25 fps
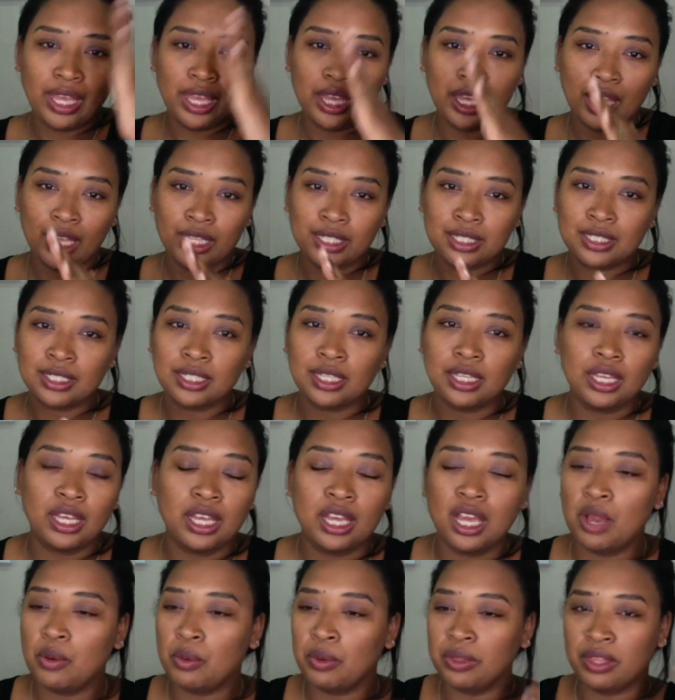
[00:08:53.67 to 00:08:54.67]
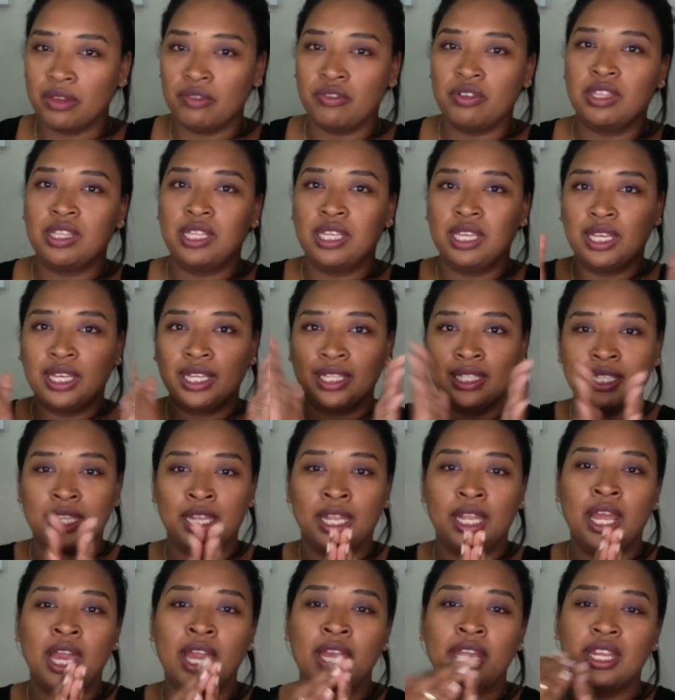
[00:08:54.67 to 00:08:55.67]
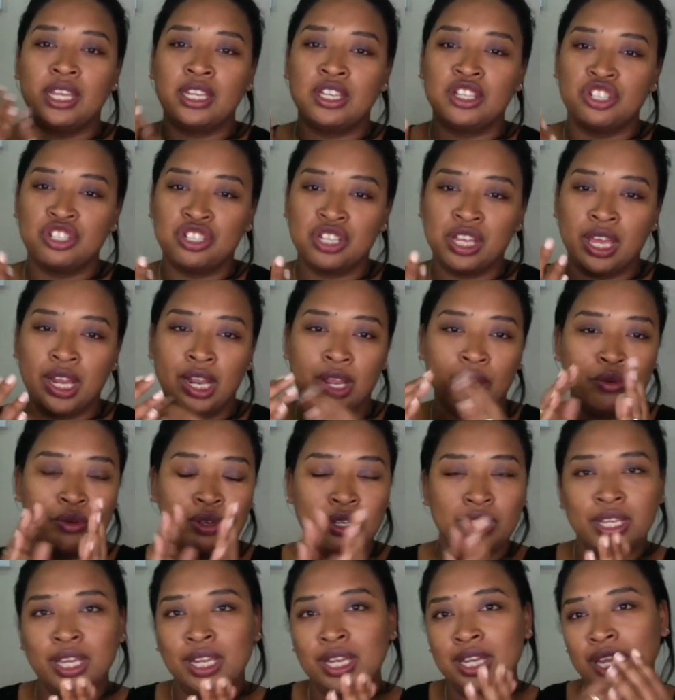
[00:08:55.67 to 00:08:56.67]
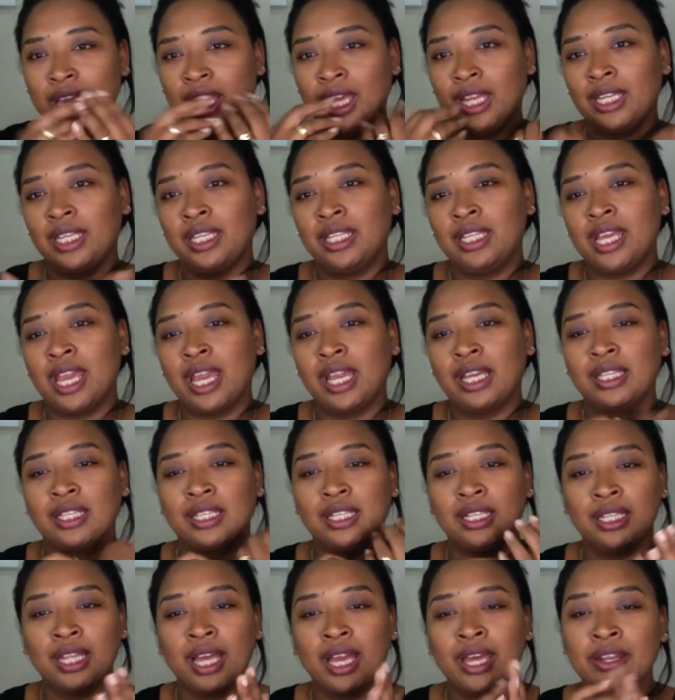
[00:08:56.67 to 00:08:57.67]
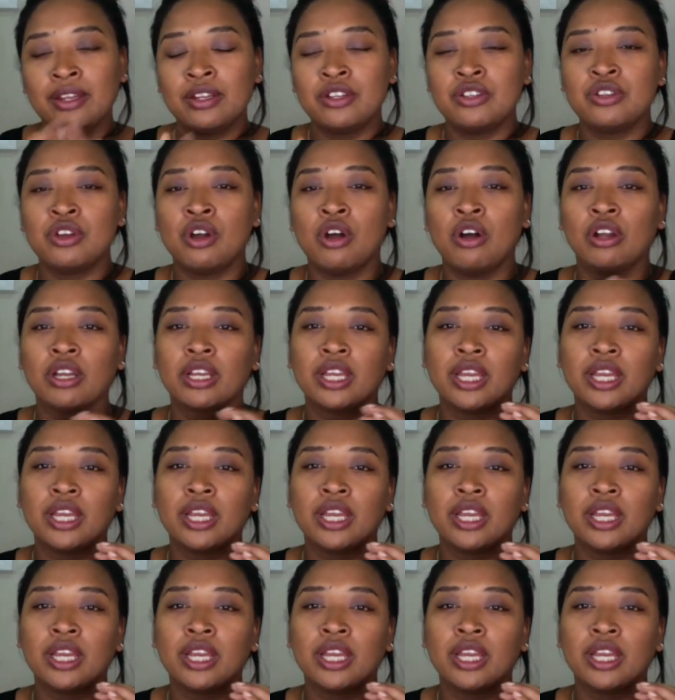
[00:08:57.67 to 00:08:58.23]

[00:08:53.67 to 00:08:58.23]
It's with everything, it's light and shadow, yin and yang, light and dark.